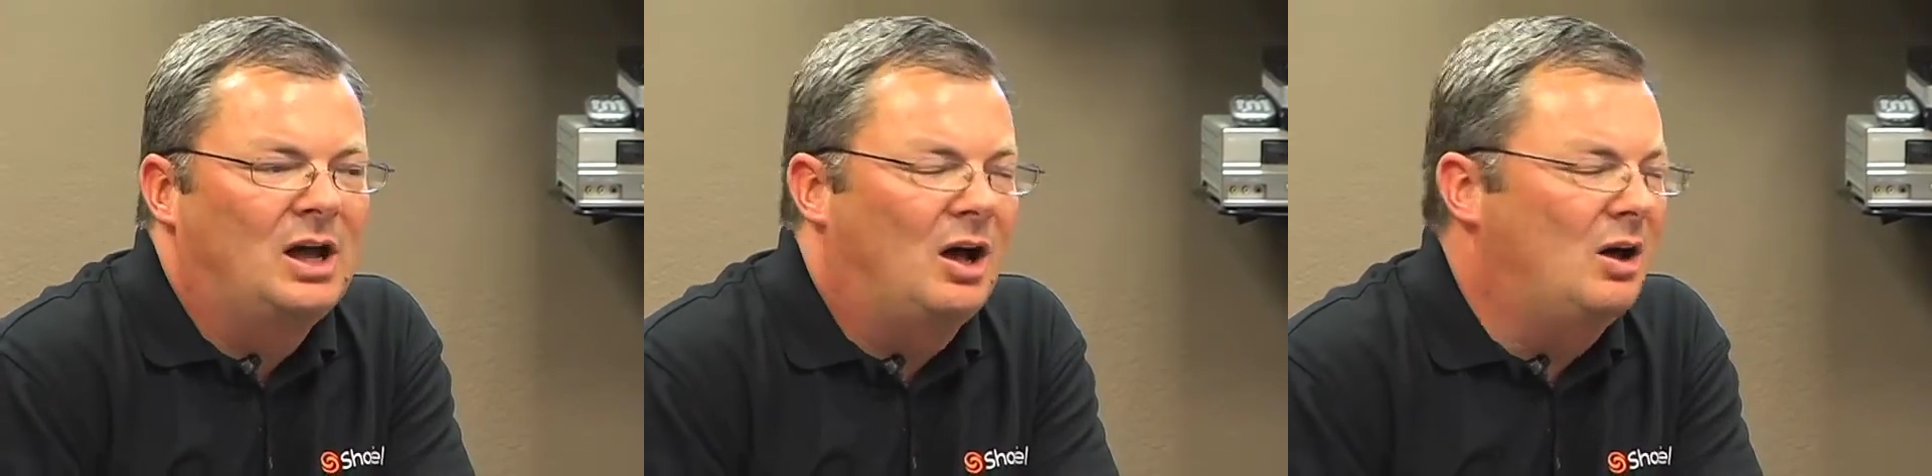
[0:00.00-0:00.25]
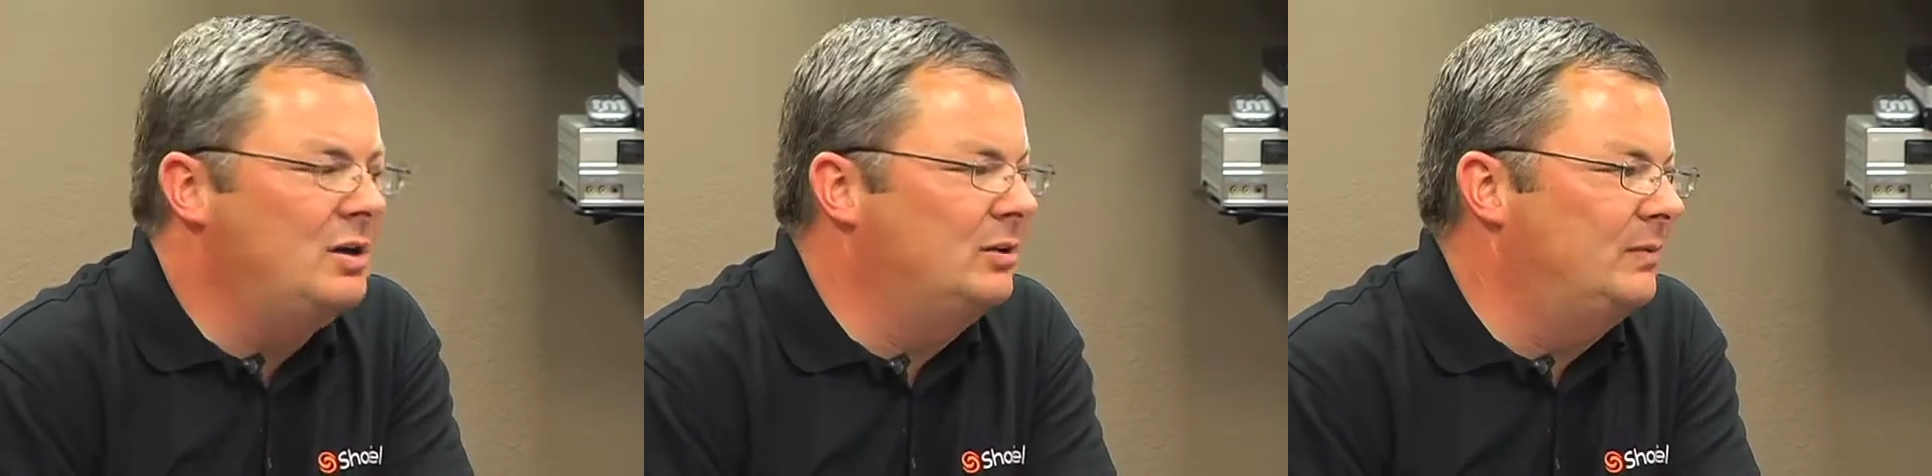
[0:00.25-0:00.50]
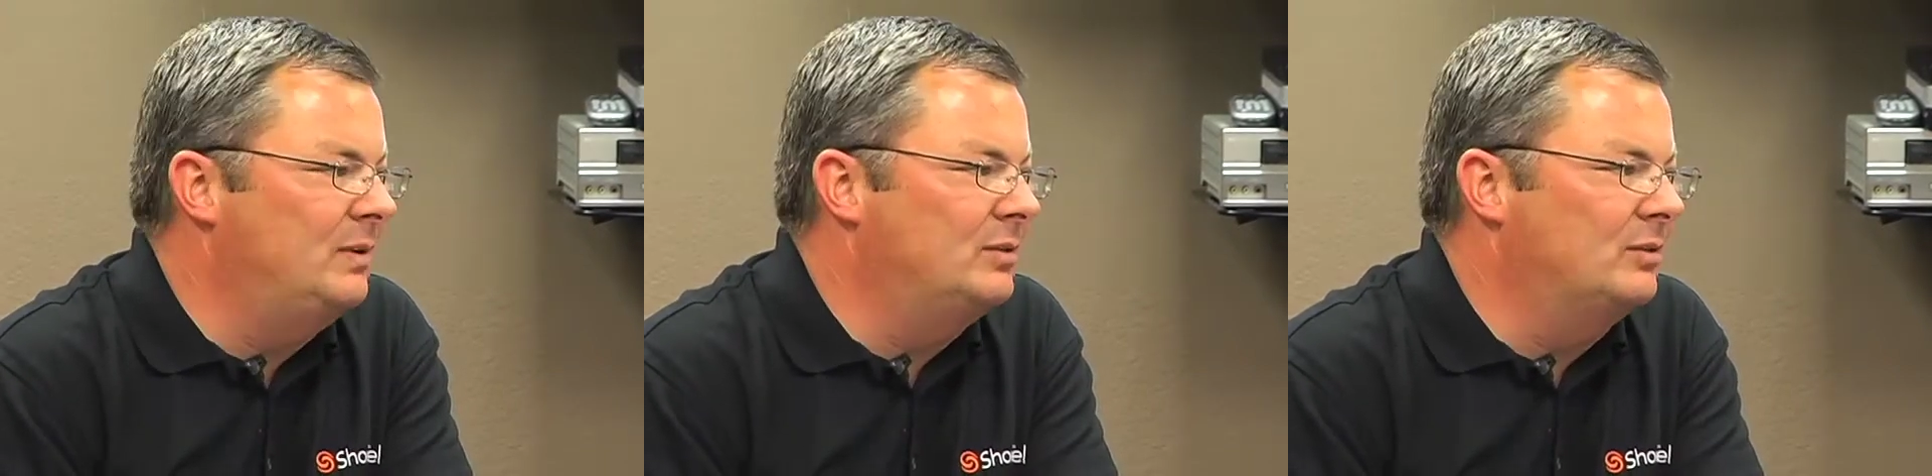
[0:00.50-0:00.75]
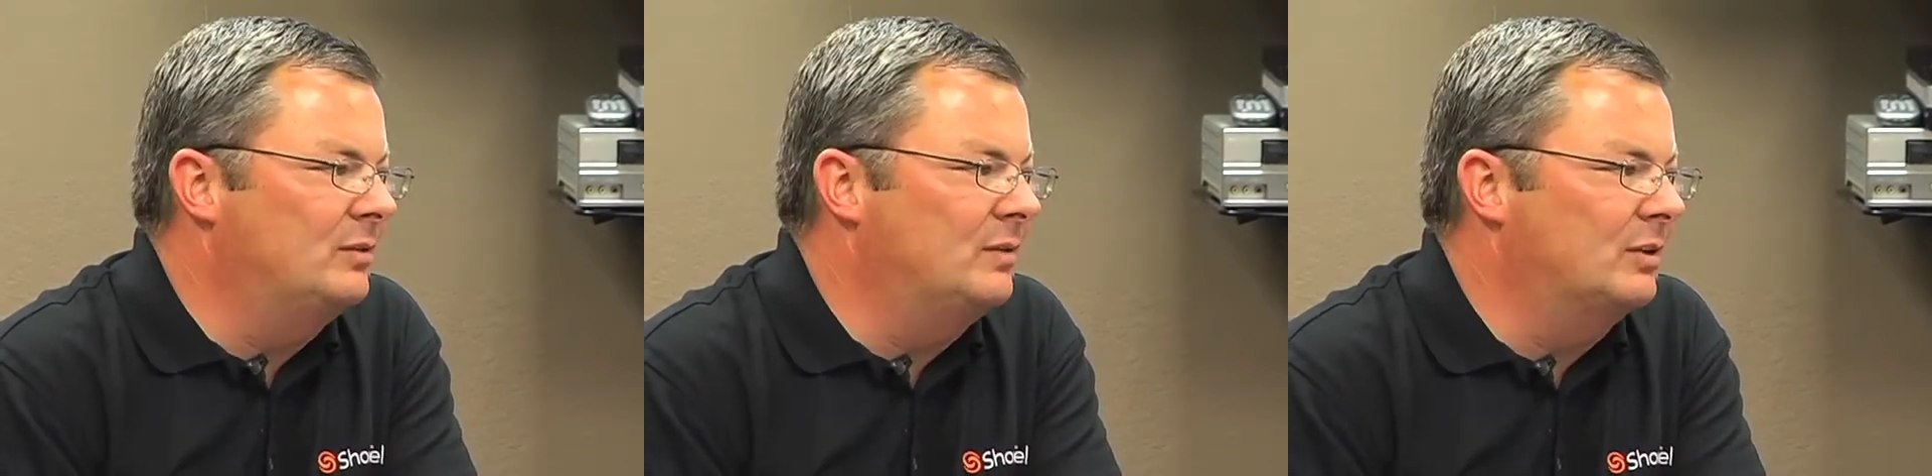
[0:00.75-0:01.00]
All his
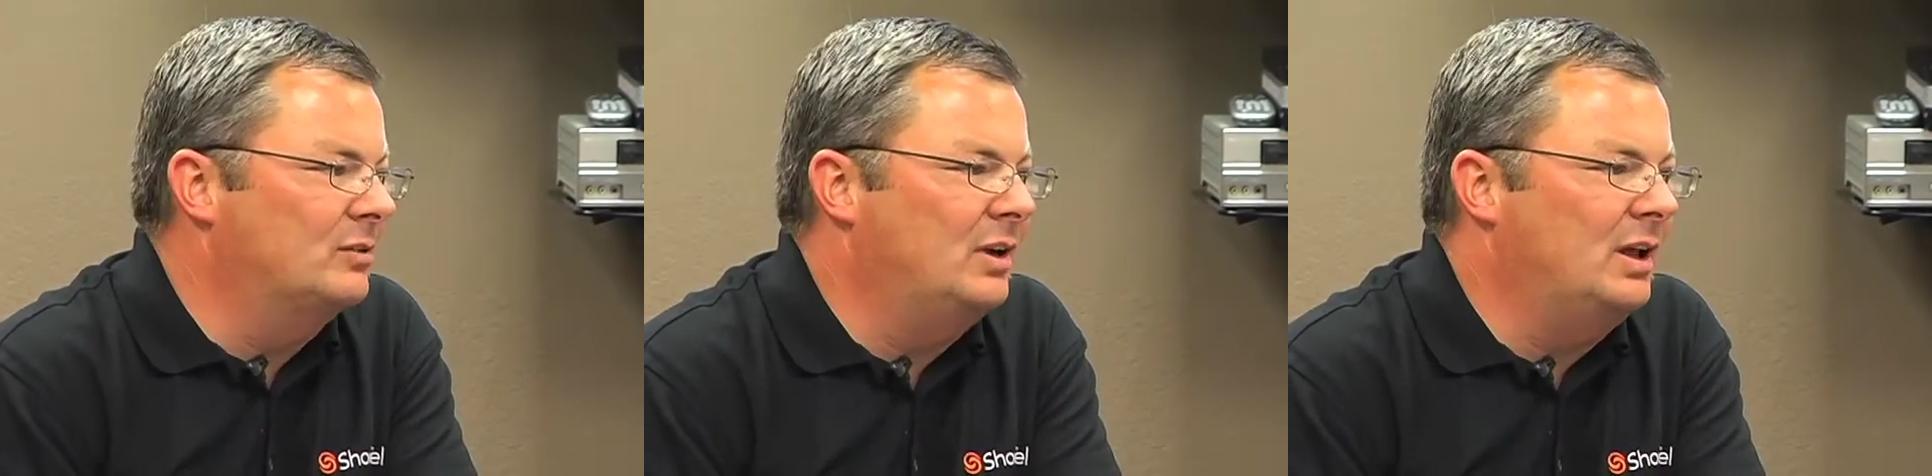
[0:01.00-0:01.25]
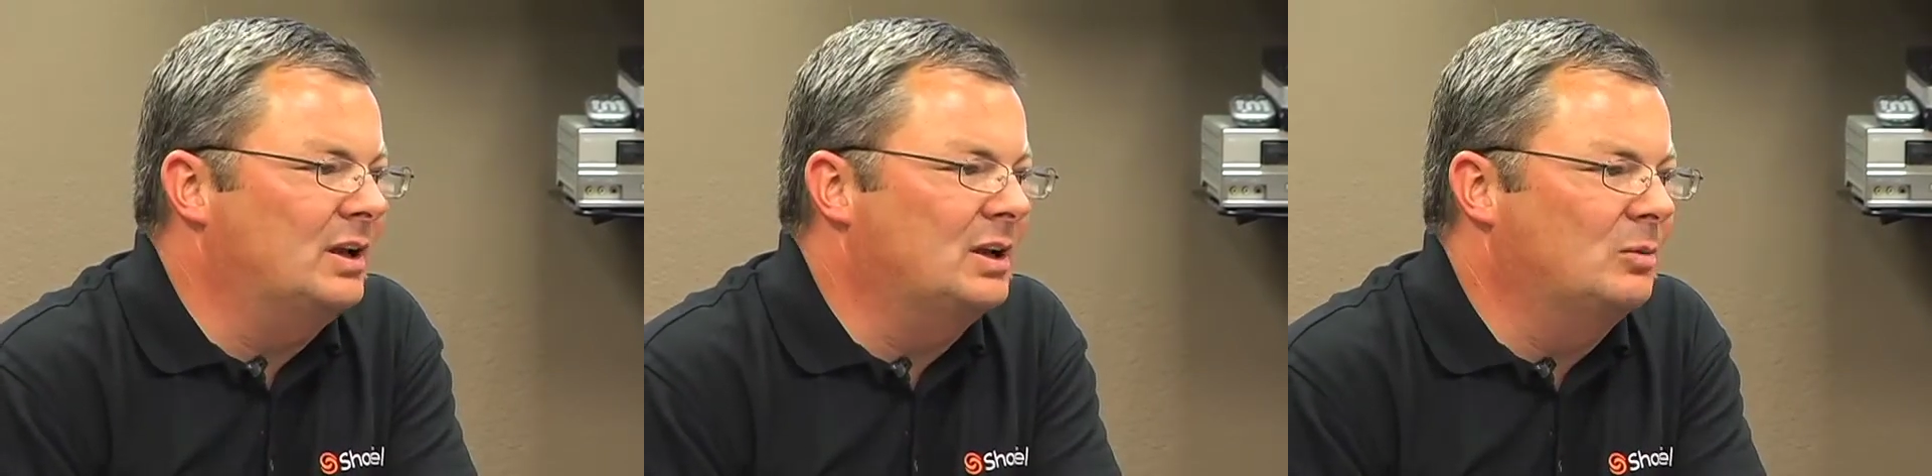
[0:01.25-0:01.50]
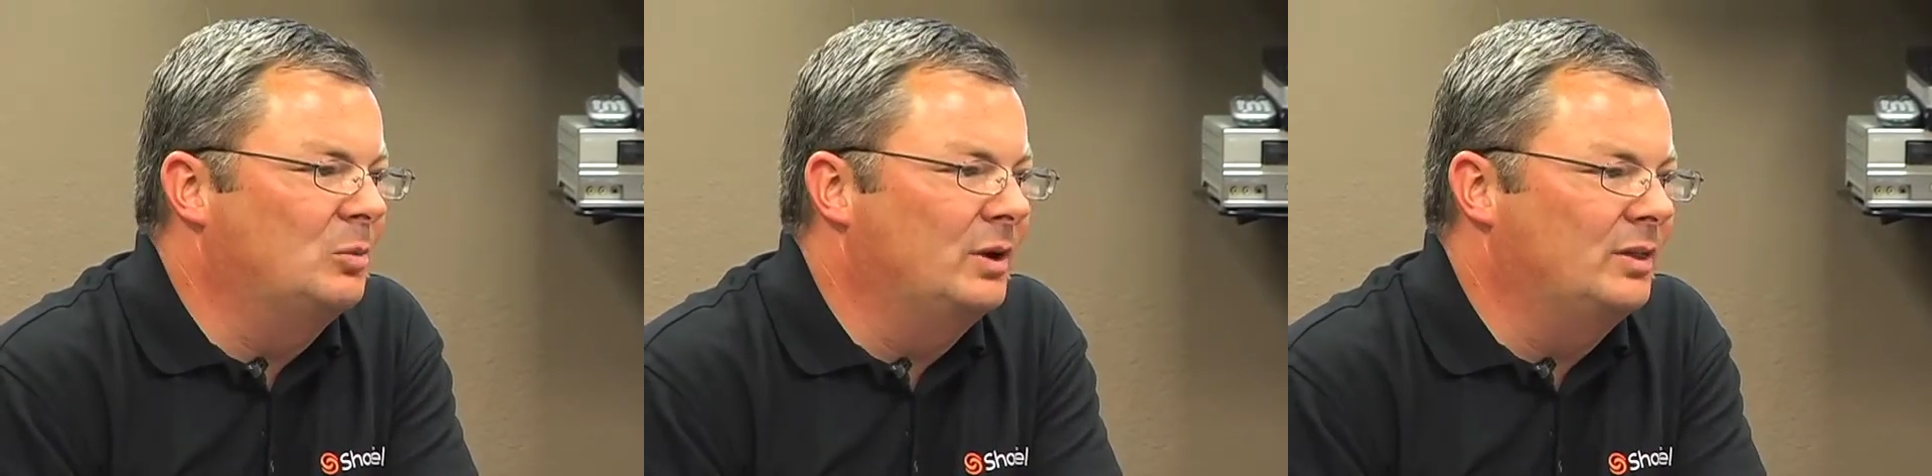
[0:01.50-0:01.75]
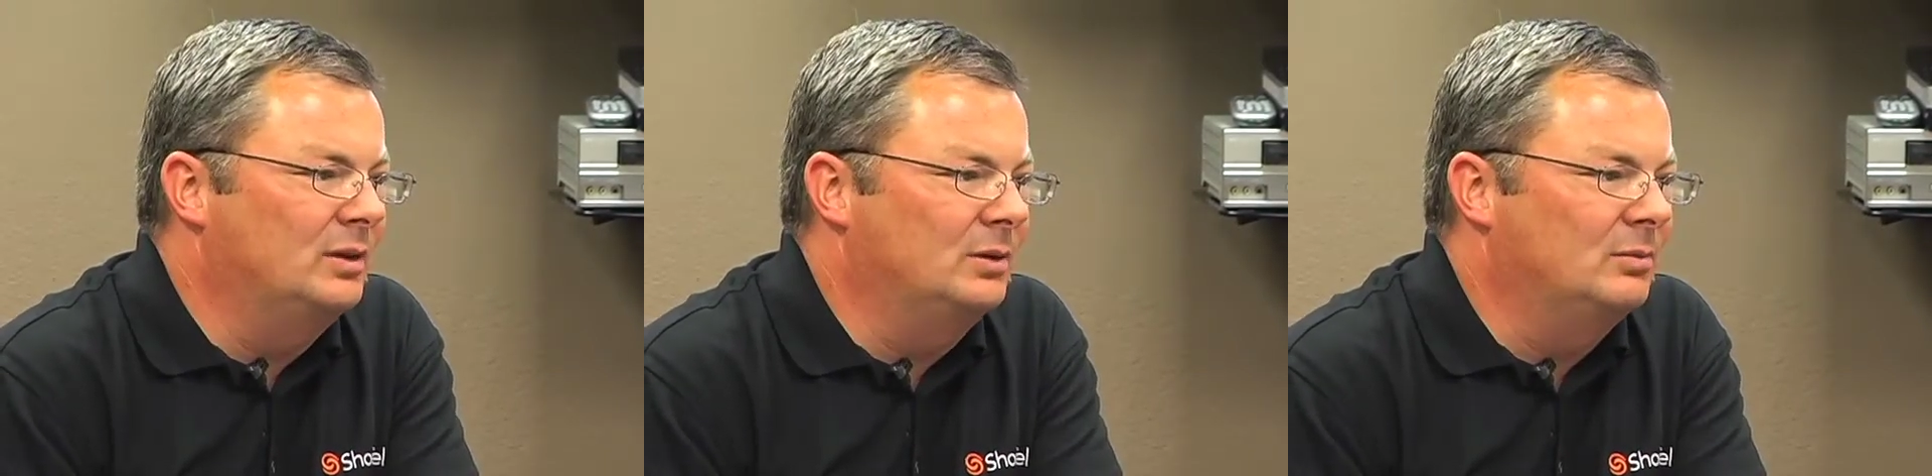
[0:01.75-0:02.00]
features and functionality come
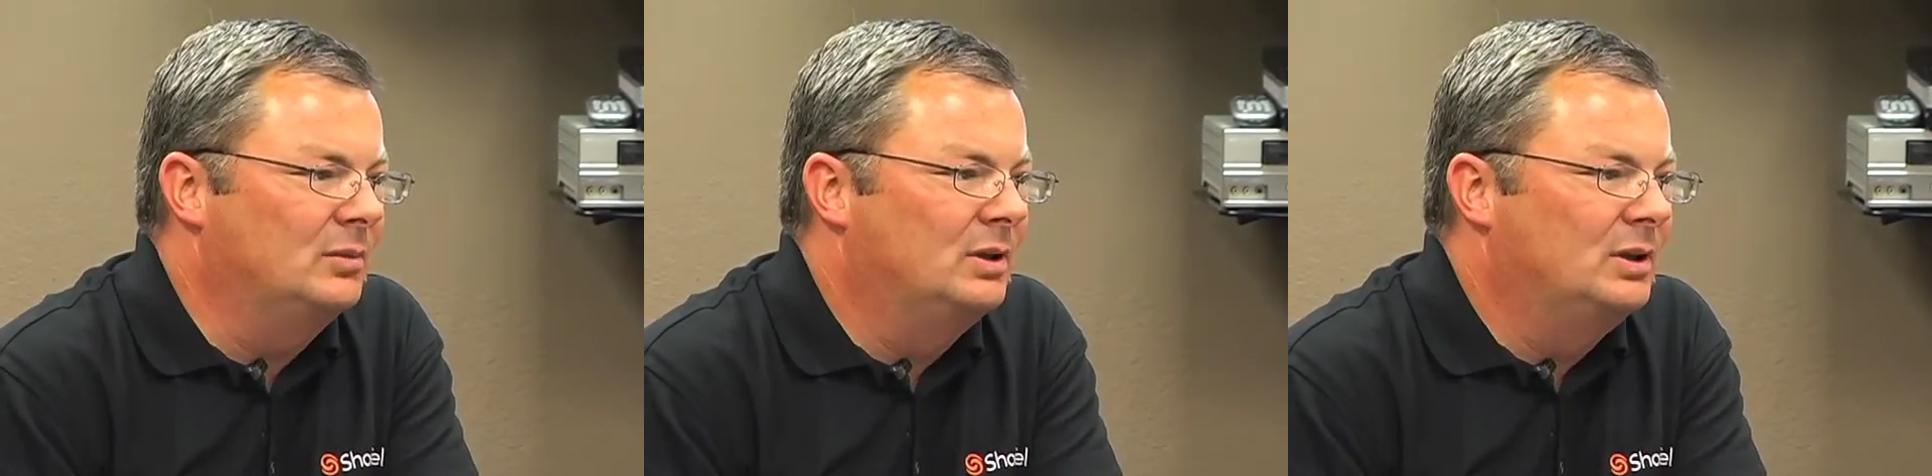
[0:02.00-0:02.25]
with him.